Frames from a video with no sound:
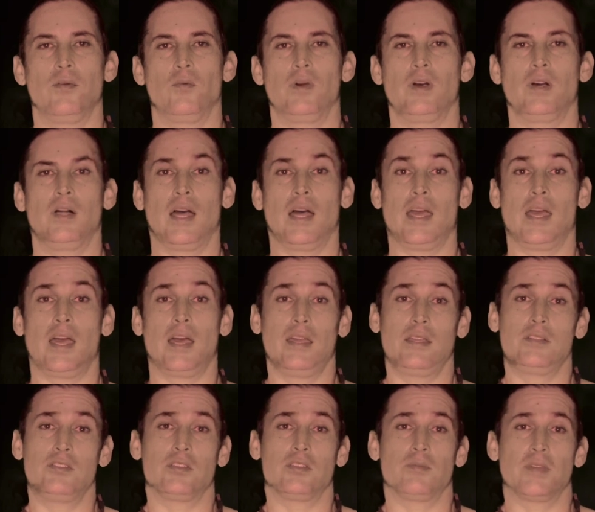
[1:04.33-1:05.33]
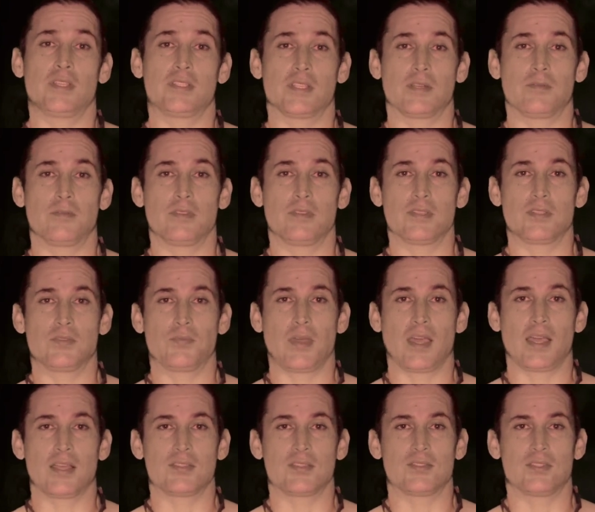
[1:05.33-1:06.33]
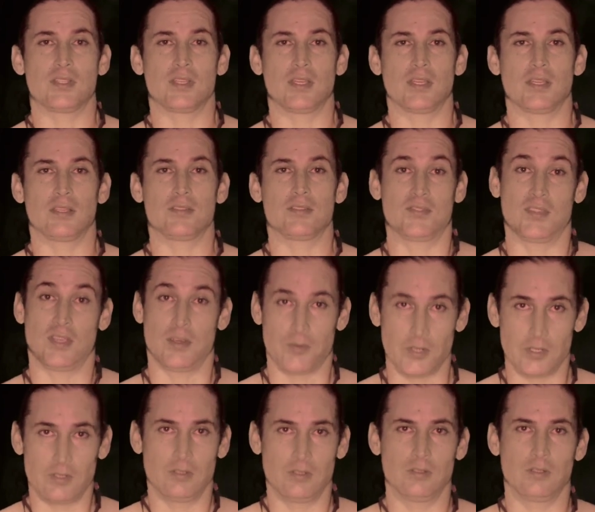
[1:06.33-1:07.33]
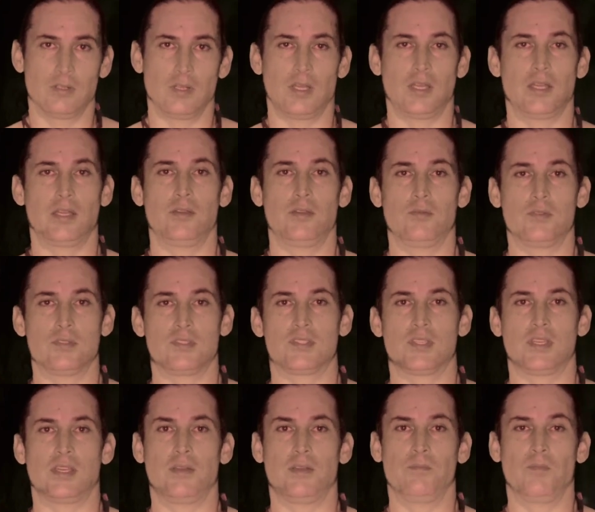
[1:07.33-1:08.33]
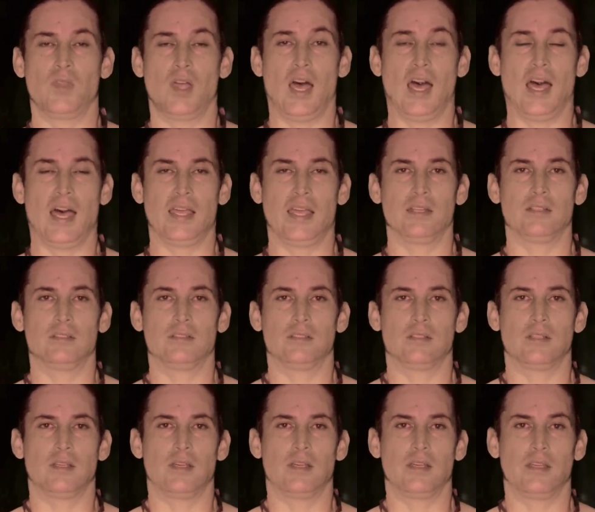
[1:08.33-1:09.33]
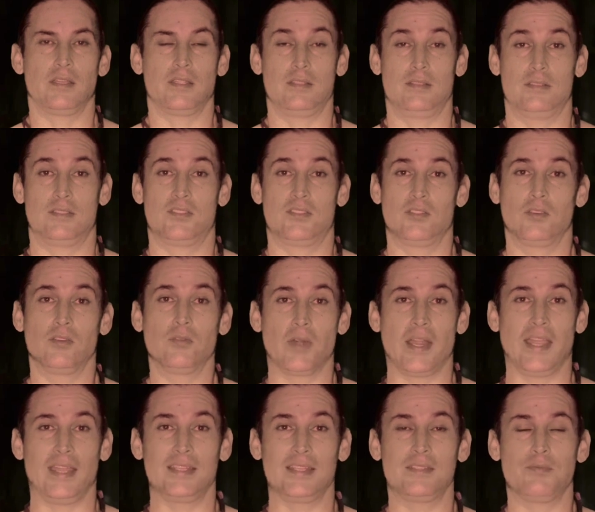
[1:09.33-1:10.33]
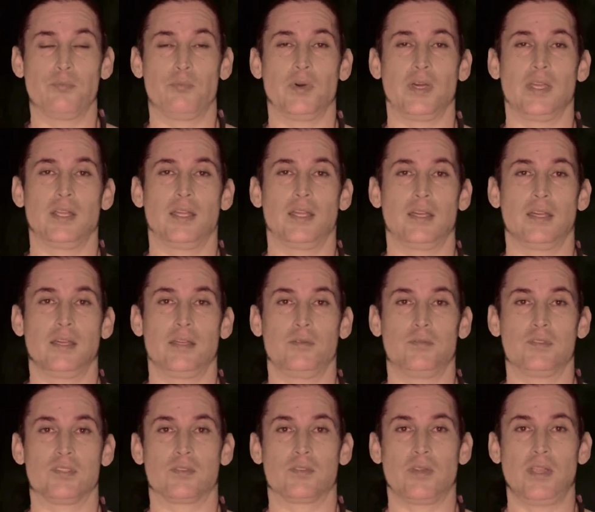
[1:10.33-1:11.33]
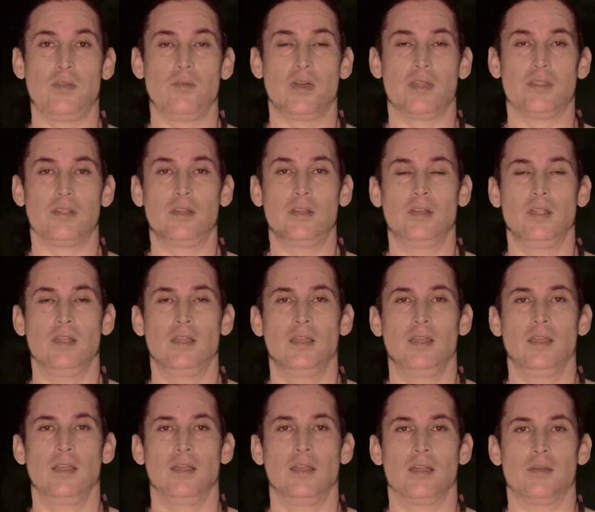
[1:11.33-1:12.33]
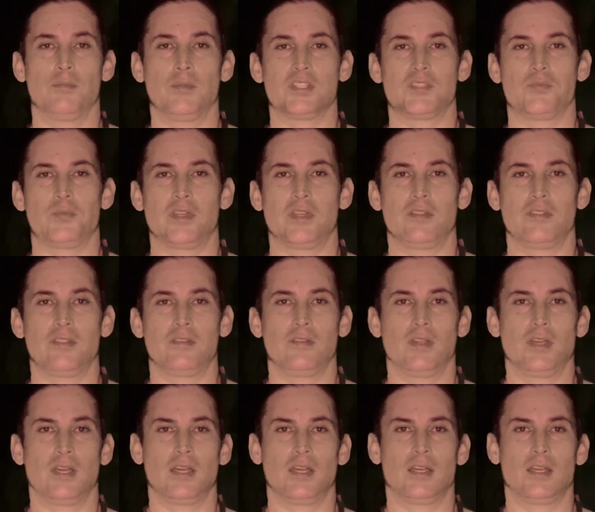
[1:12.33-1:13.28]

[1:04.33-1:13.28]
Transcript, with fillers: well, I, I, enjoyed my summer this past uh, summer. Uh, it was um, hot. Uh, it still rained, but it was great weather, much better than